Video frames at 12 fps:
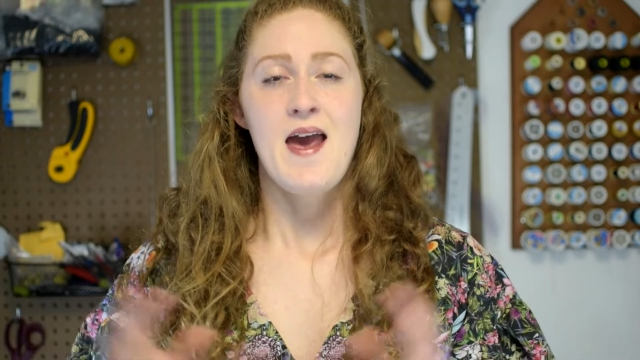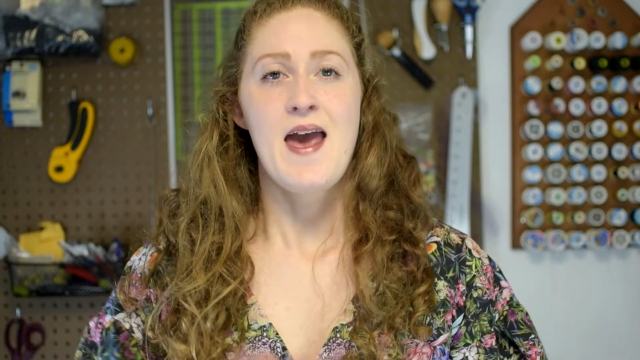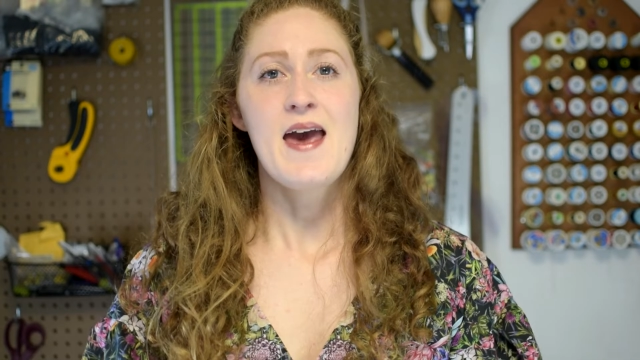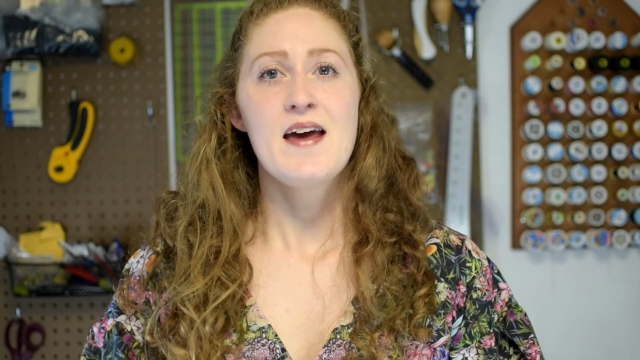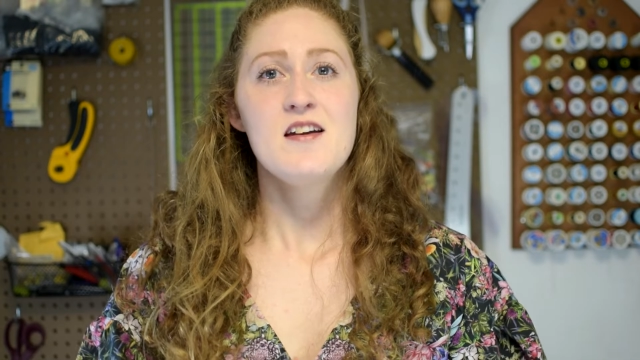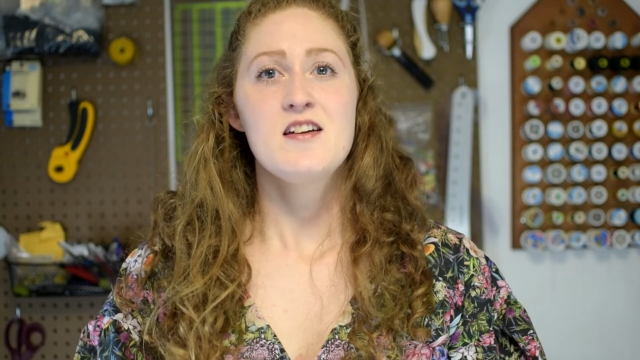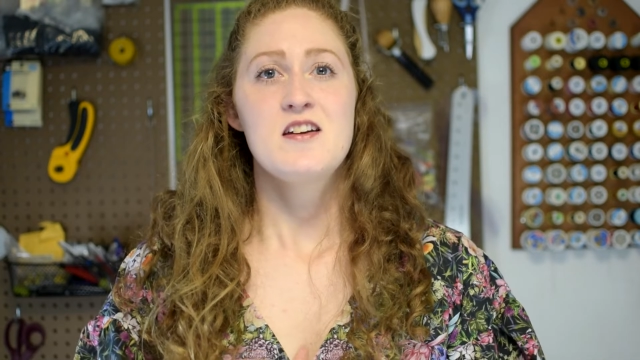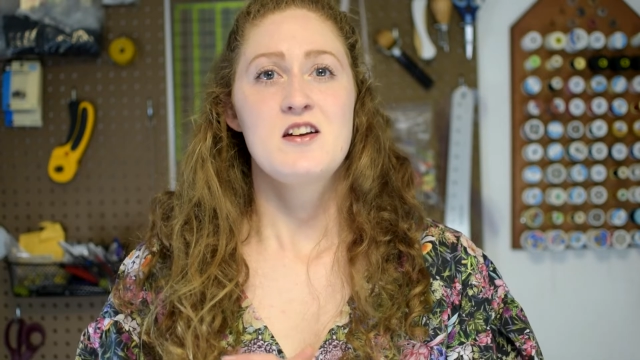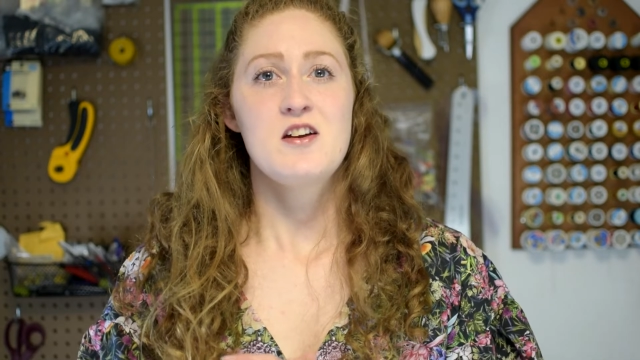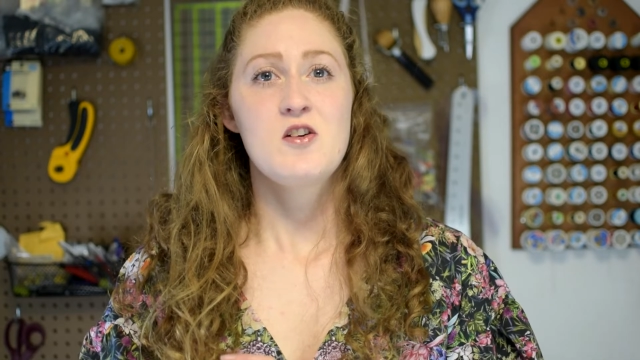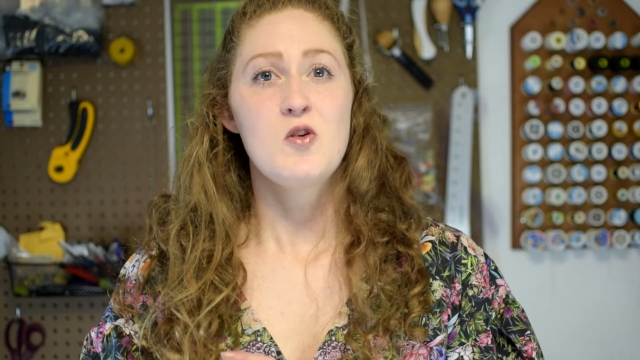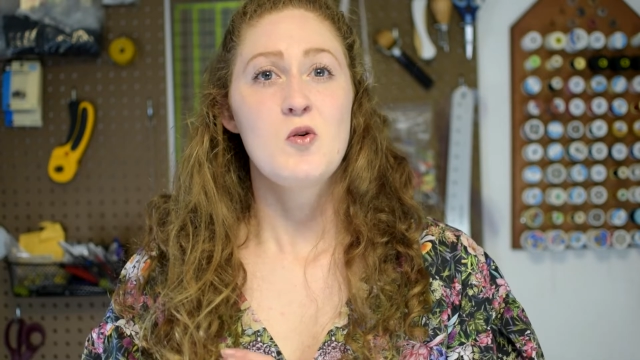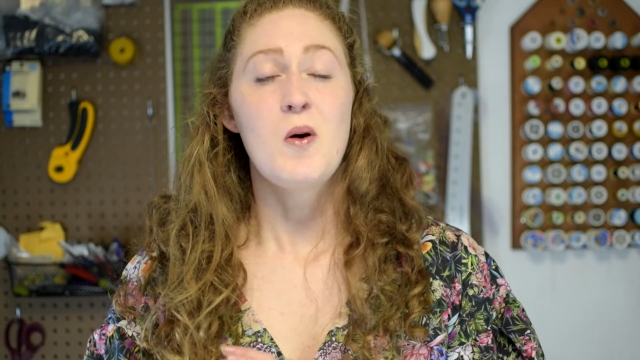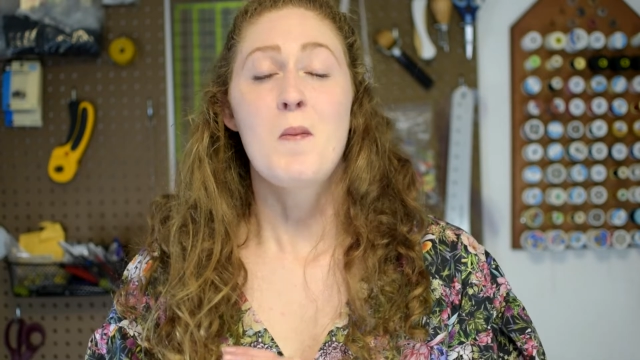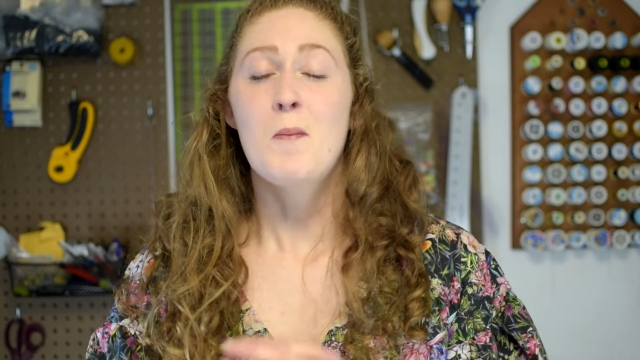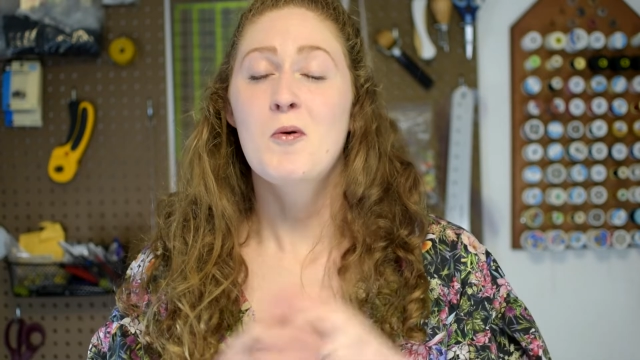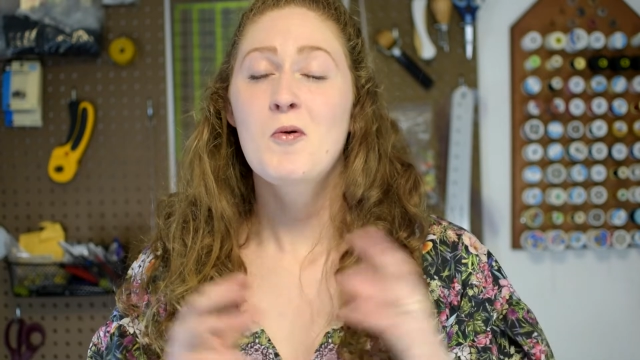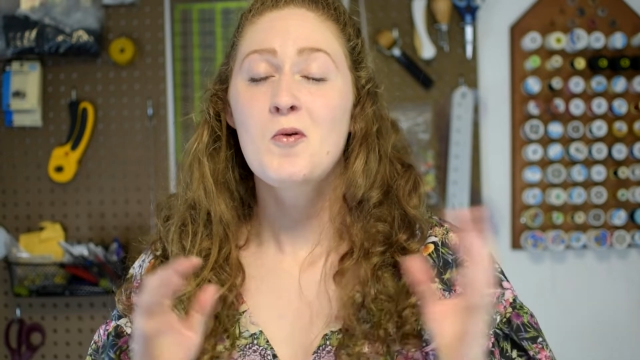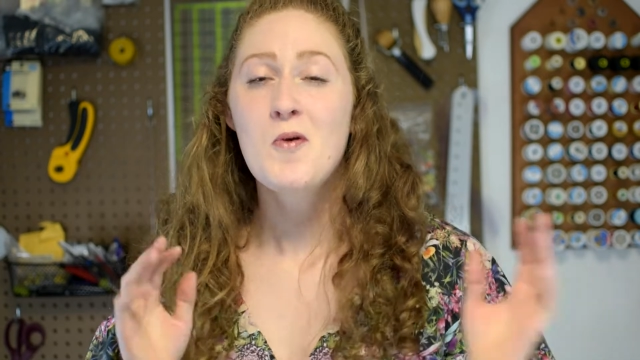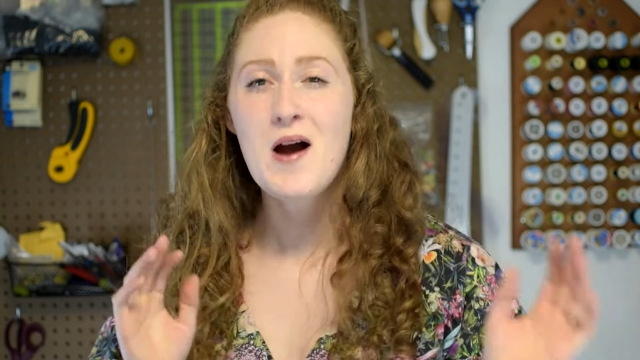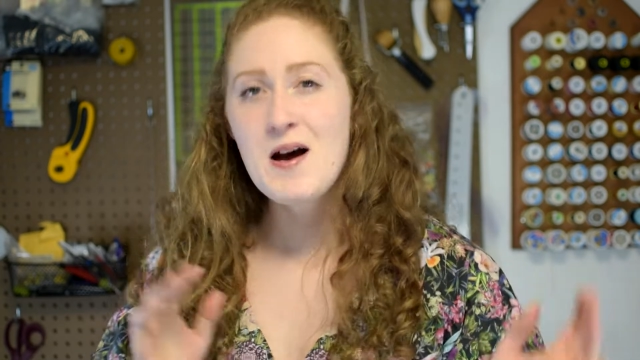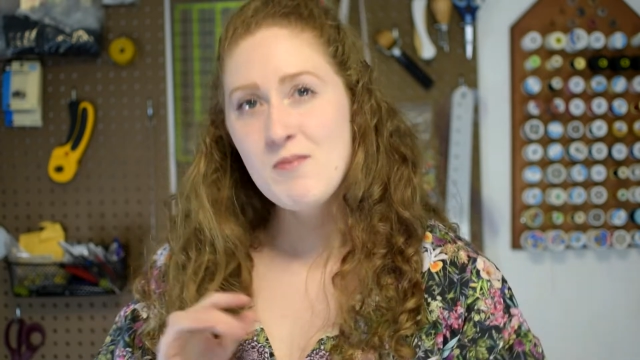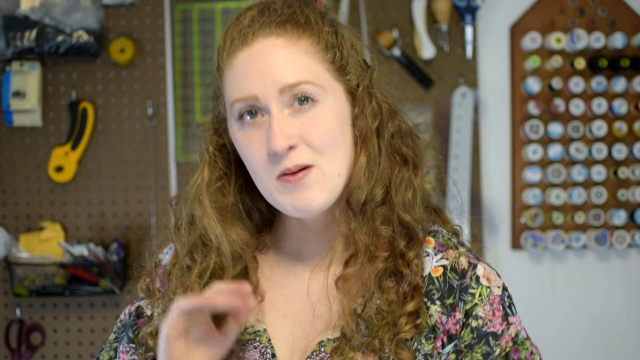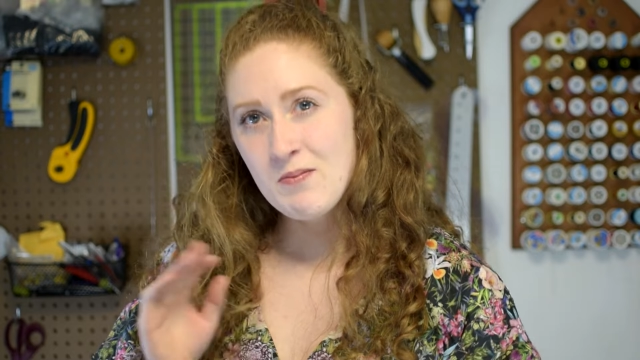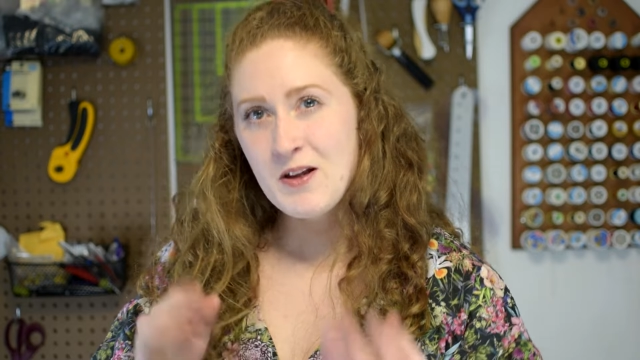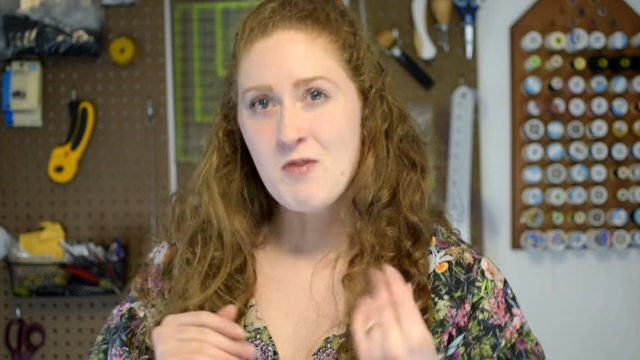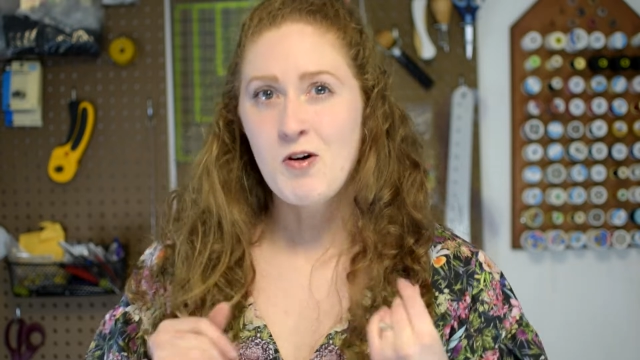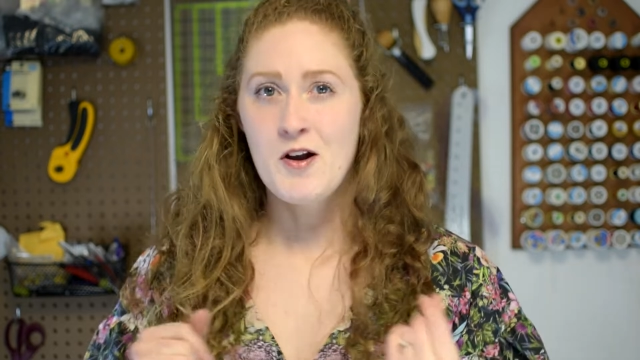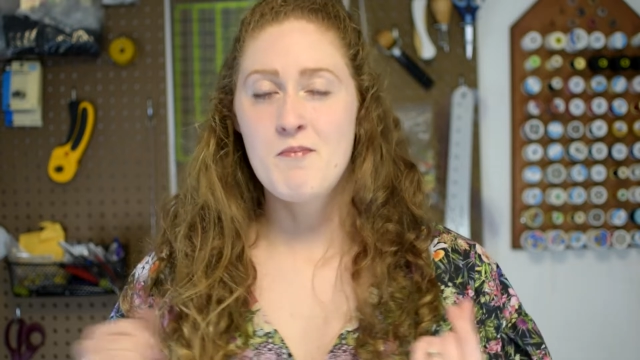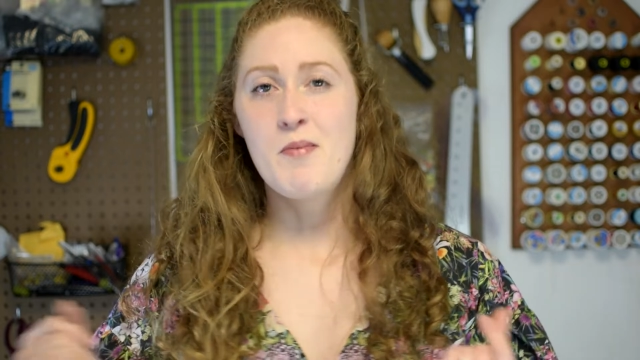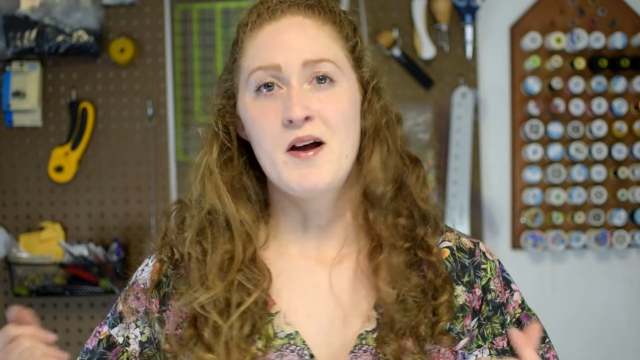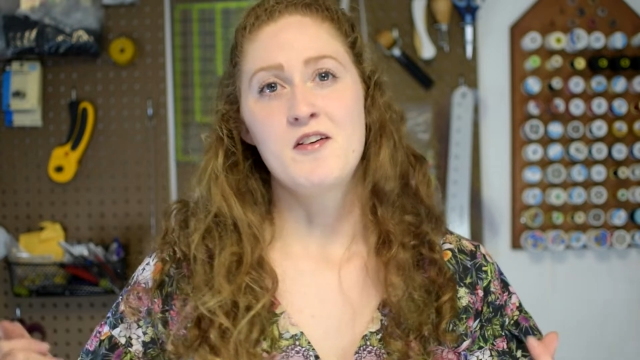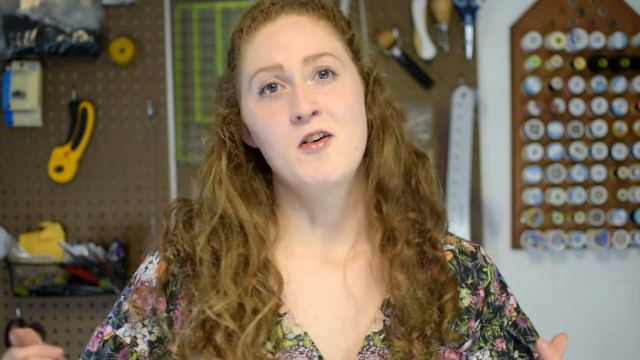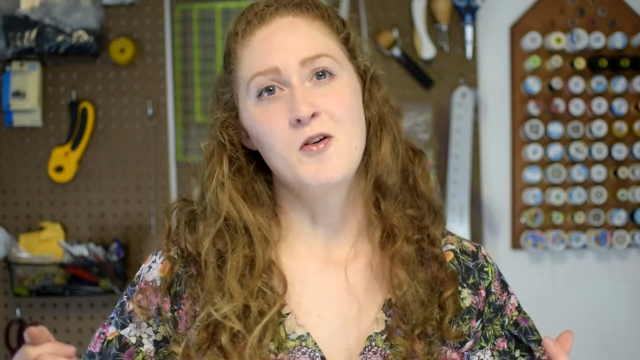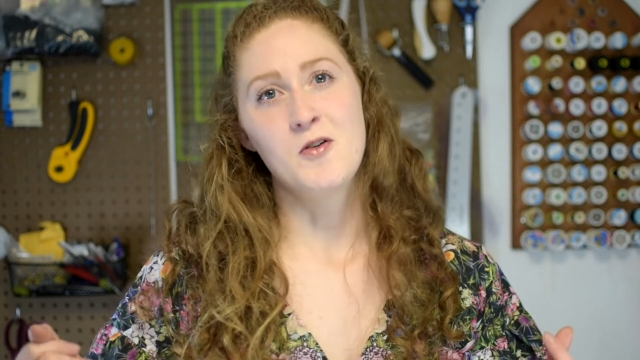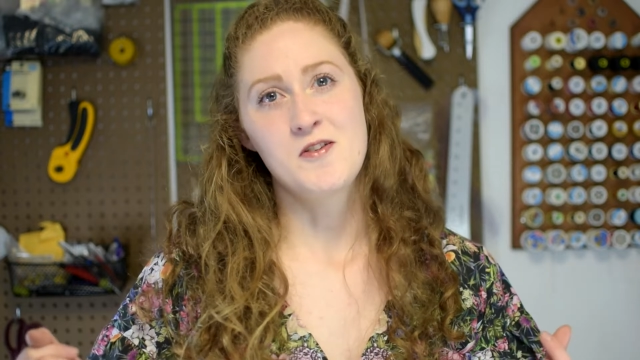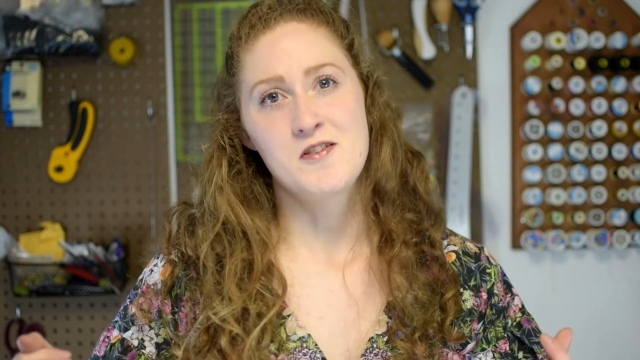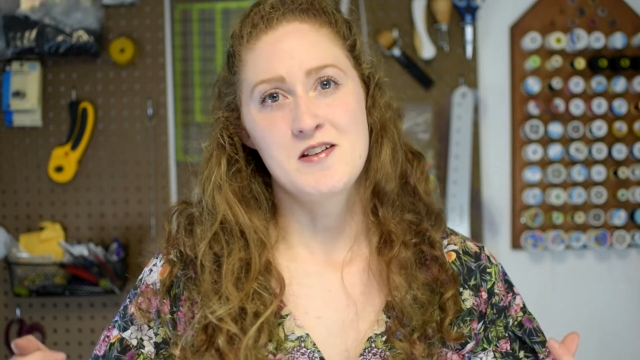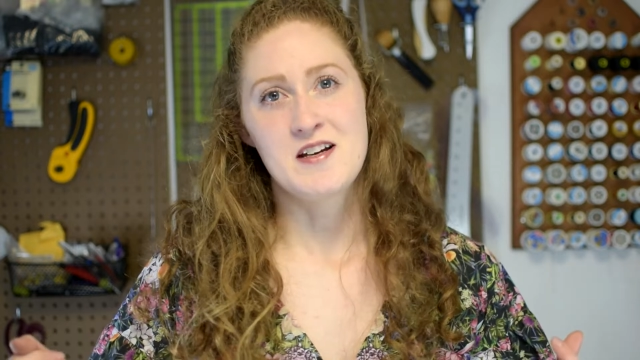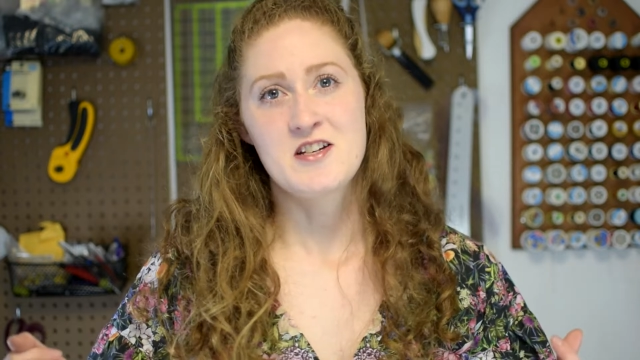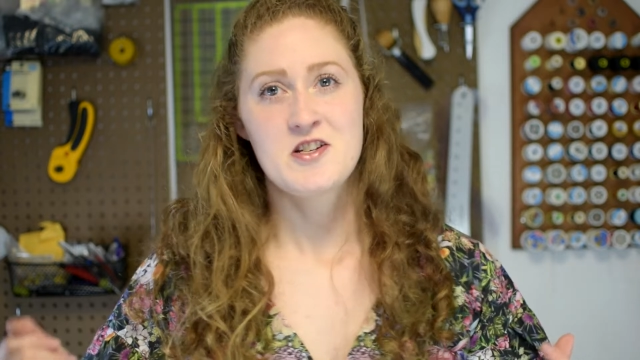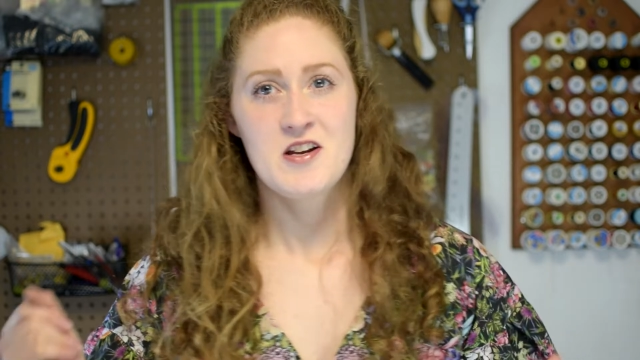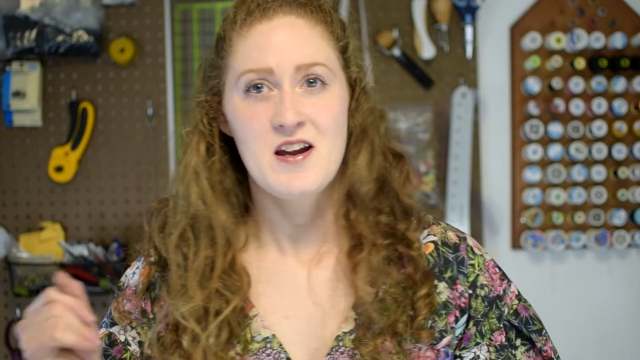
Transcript: And you probably want a buttonhole stitch